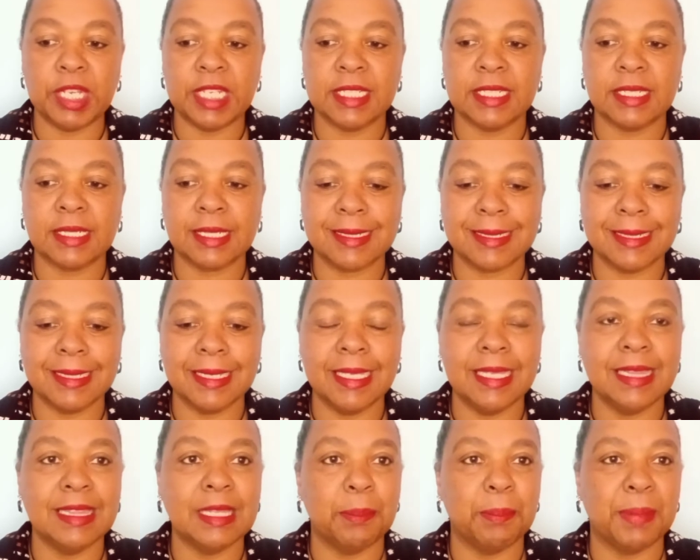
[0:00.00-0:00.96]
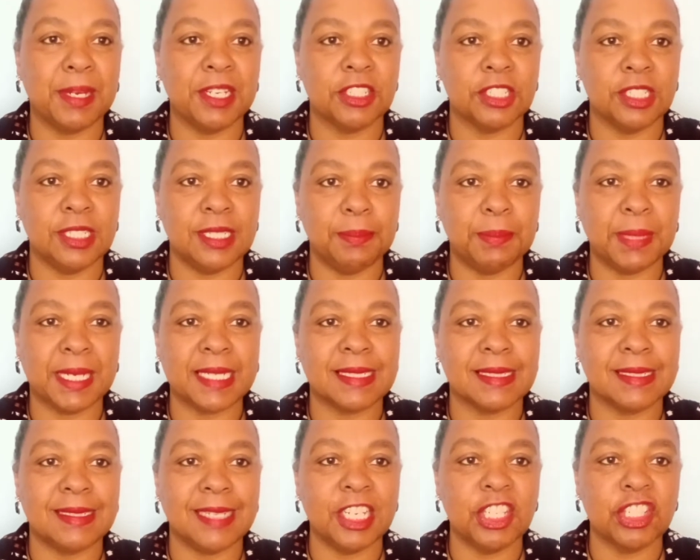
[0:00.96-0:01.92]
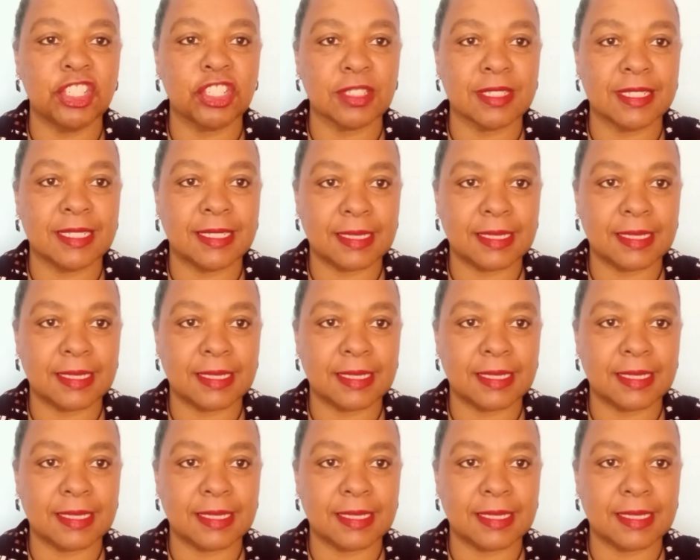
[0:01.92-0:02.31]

is sitting in the presidential